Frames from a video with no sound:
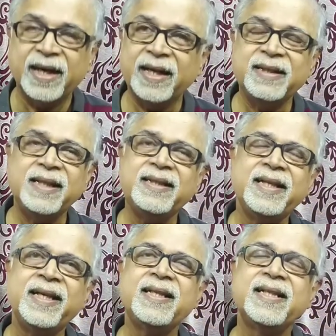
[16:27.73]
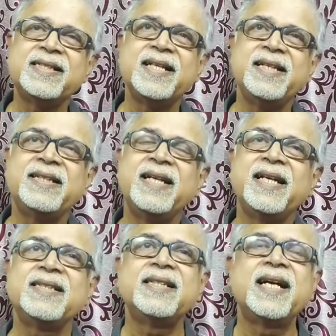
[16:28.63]
Another thing that Satan
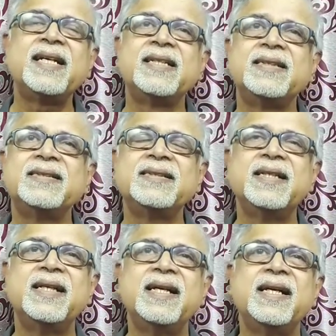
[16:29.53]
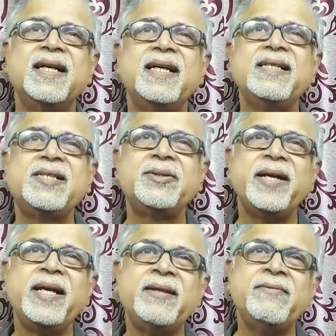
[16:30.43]
has done is to
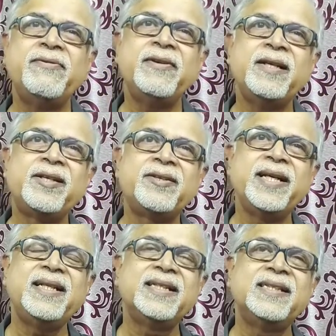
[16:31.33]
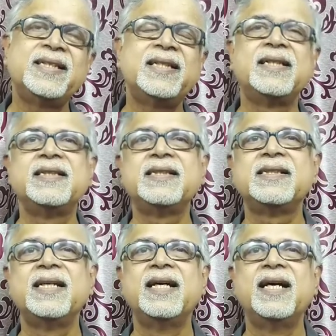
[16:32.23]
infiltrate the
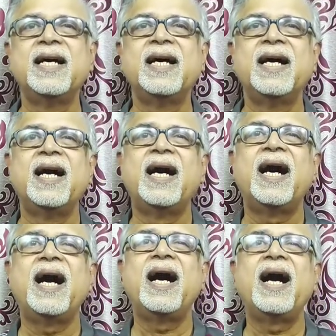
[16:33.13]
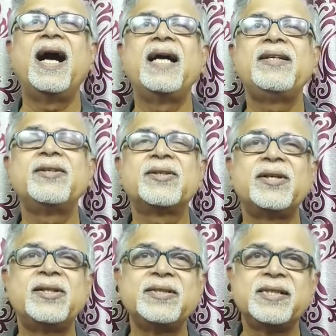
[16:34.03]
church and to
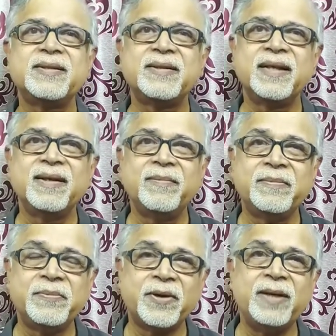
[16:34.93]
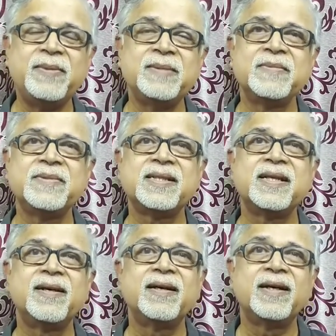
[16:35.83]
cause problems
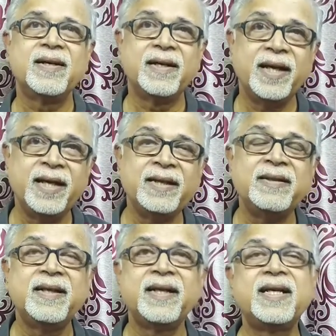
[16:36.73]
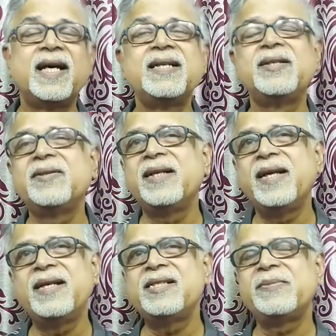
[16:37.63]
in regard to
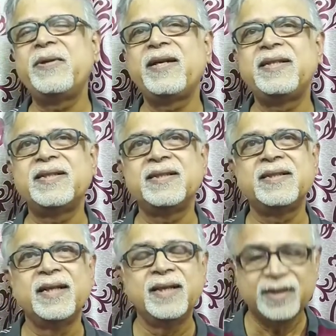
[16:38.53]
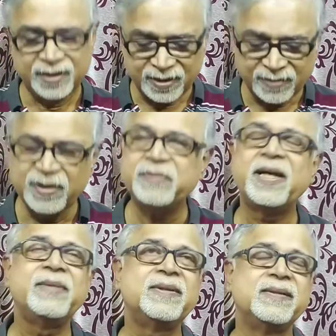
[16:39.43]
the inspiration of the
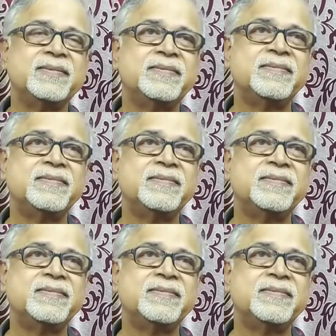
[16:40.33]
Bible.